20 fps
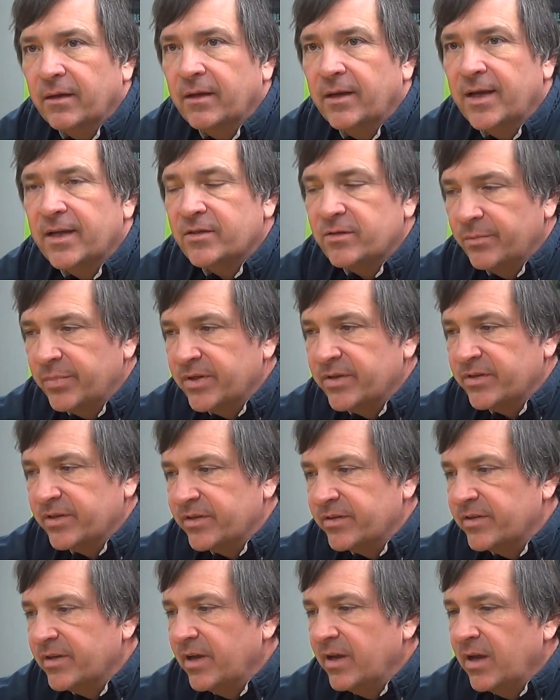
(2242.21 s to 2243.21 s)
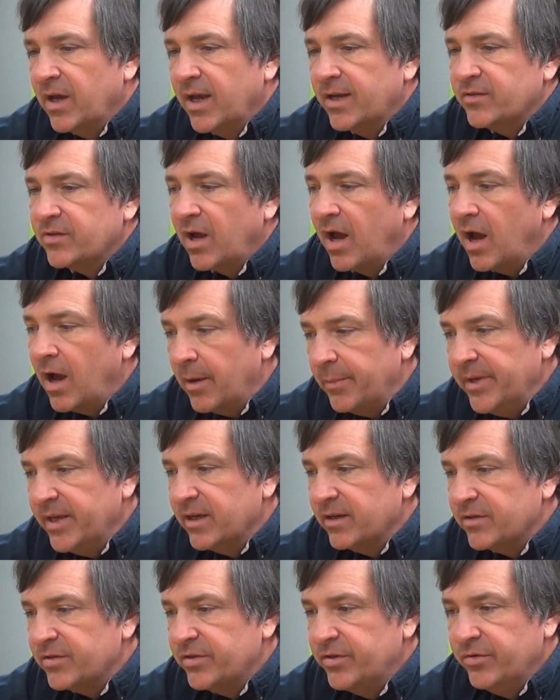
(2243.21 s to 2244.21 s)
As a business. As a
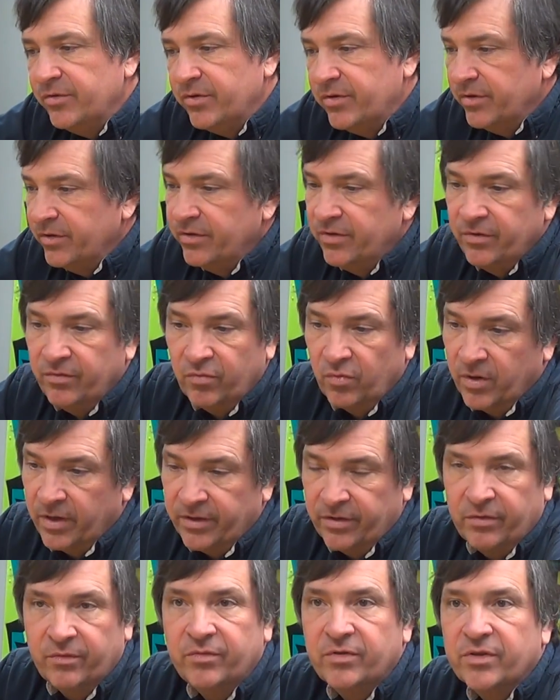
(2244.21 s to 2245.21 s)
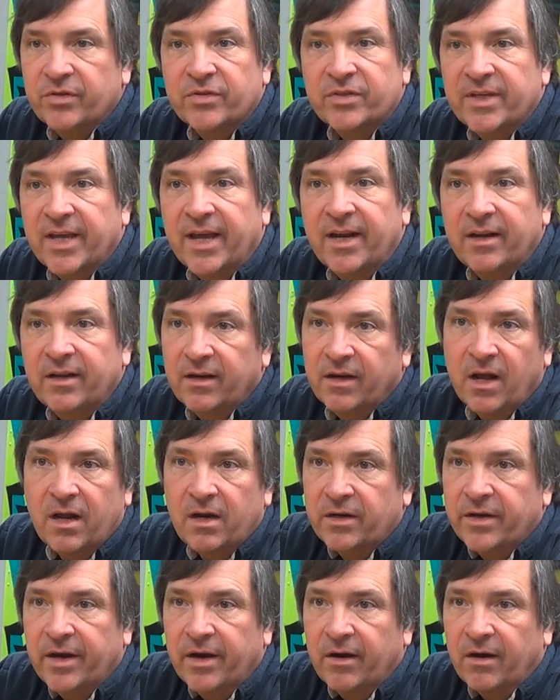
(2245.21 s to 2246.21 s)
hobbyist, you could do what you just said and
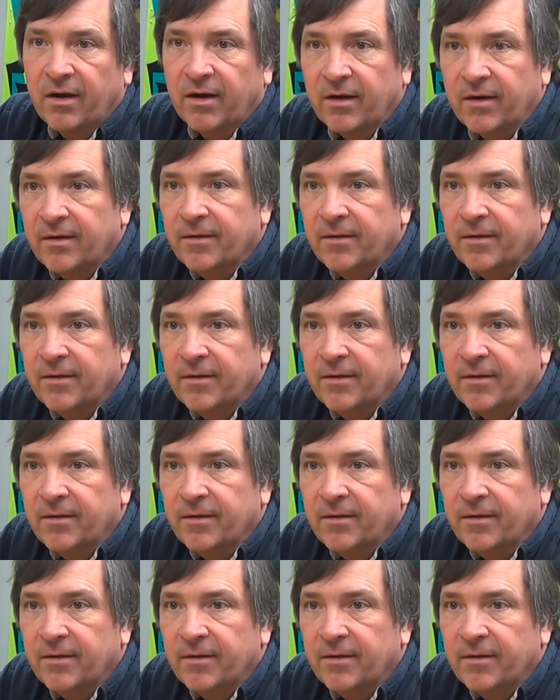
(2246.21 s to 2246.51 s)
not care.